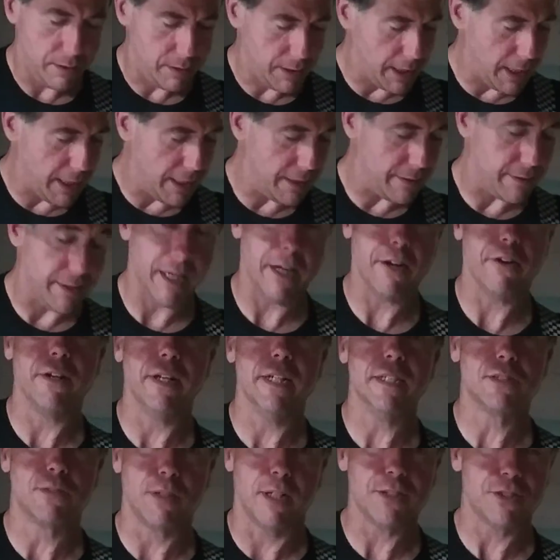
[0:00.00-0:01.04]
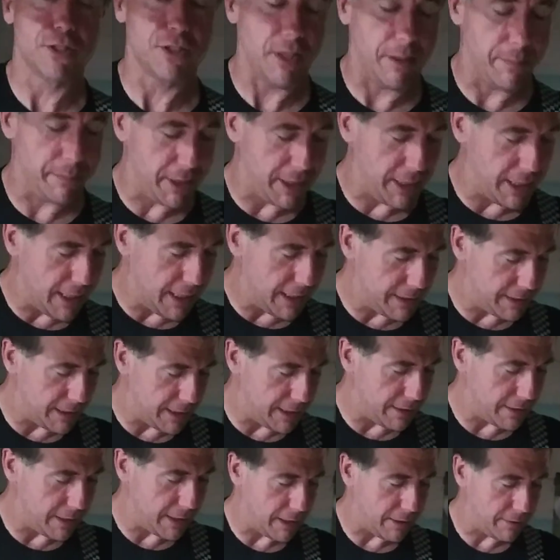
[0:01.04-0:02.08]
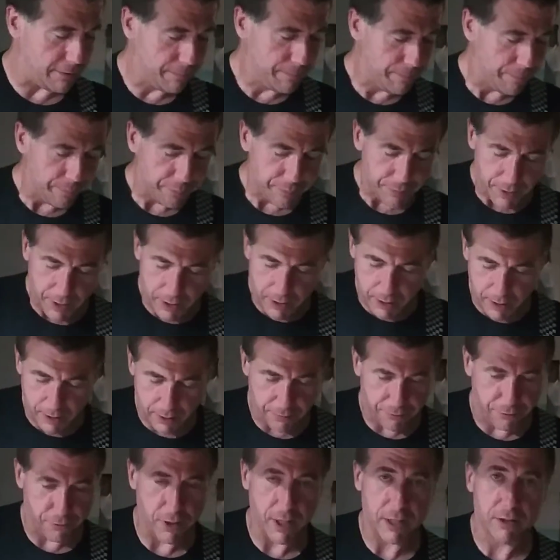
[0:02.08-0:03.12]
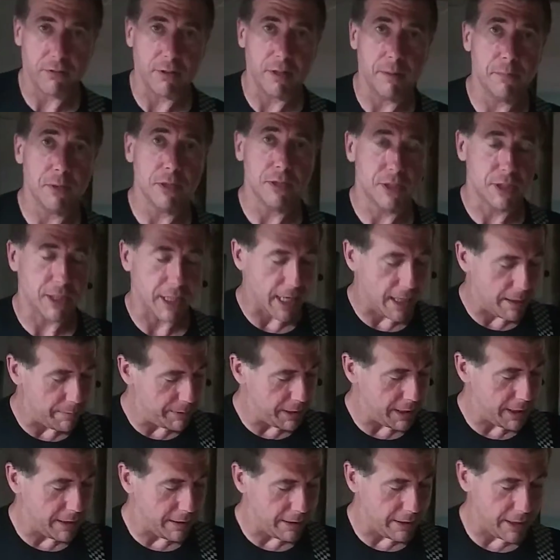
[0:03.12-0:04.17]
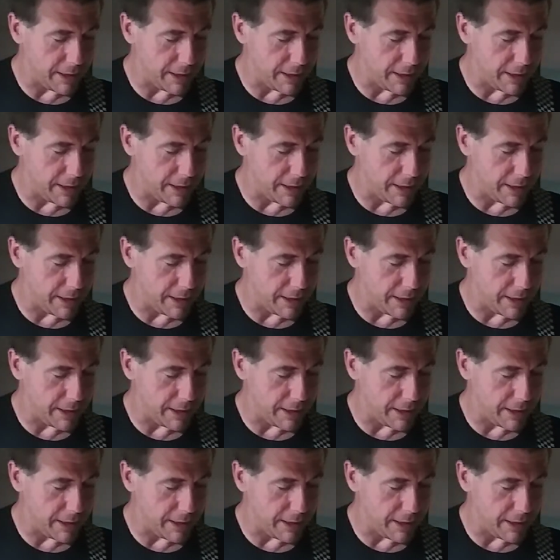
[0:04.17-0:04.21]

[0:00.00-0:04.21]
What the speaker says: Yeah, there it is. There's some of the idea there. The Fret Gremlin's got it.